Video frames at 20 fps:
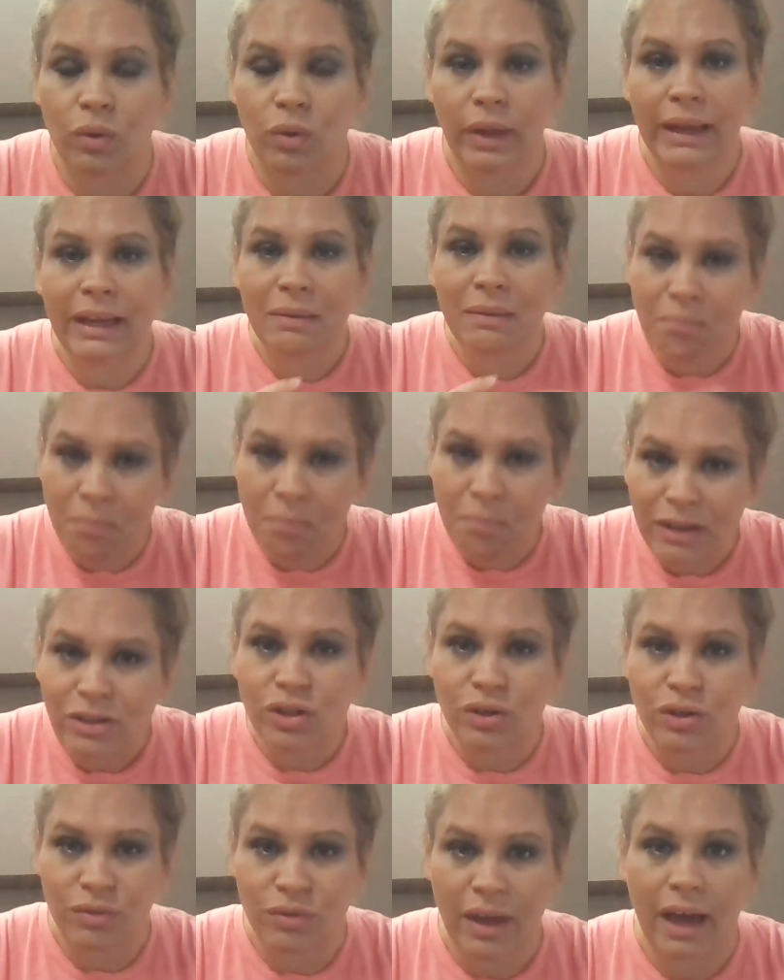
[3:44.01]
They can
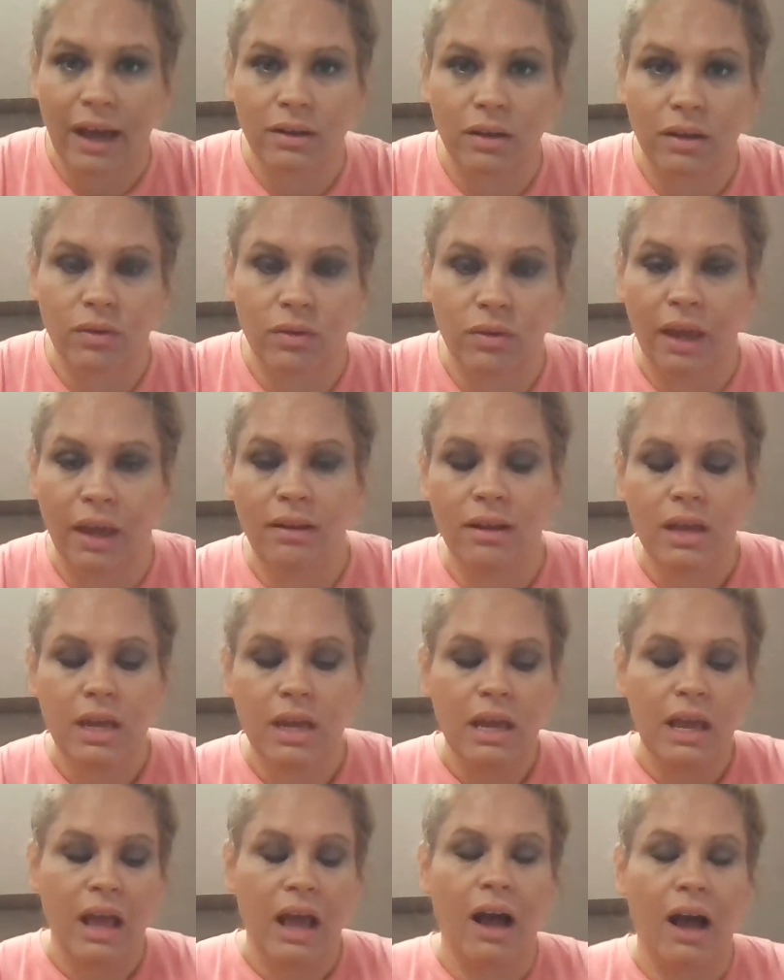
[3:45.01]
measure that, okay?
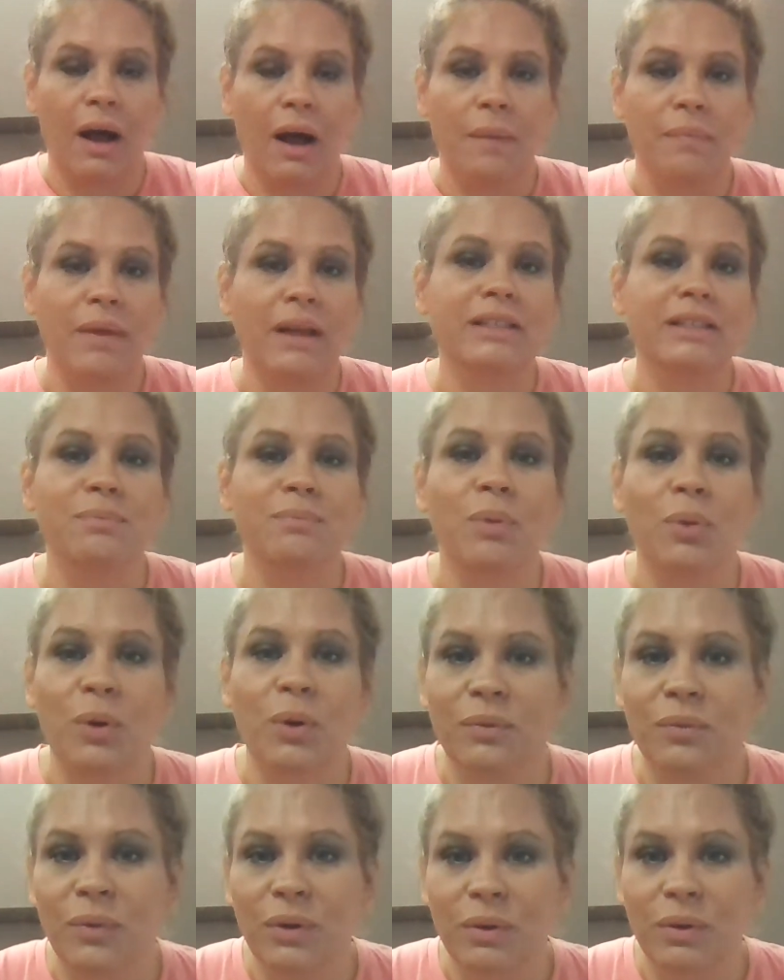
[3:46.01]
That's
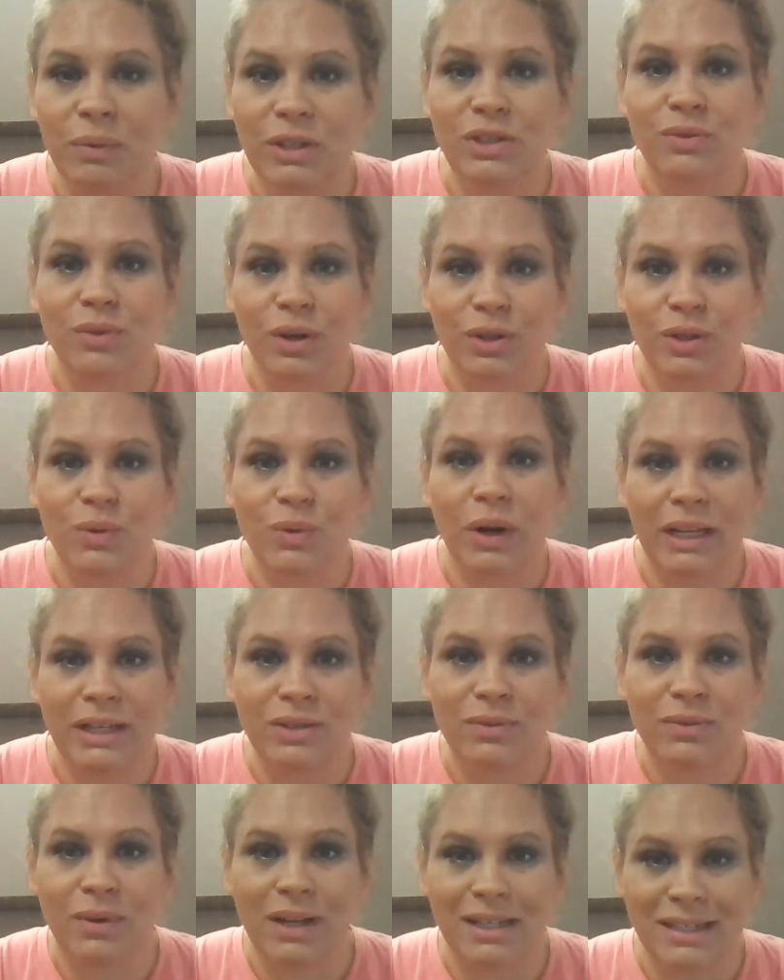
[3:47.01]
important when we do our
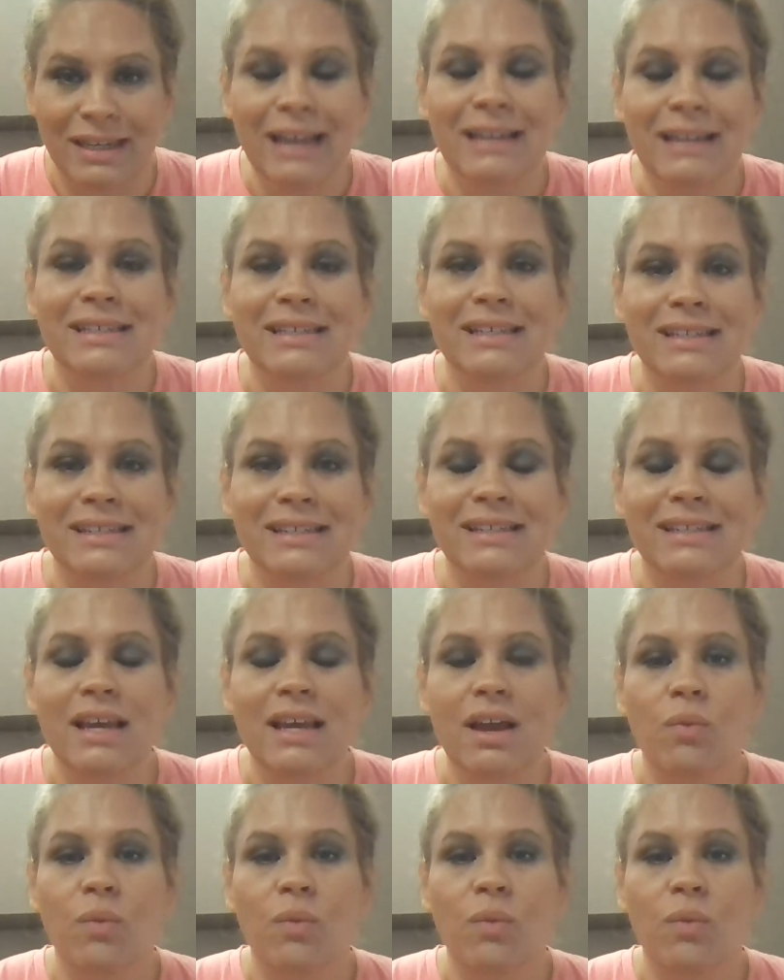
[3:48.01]
2020 census,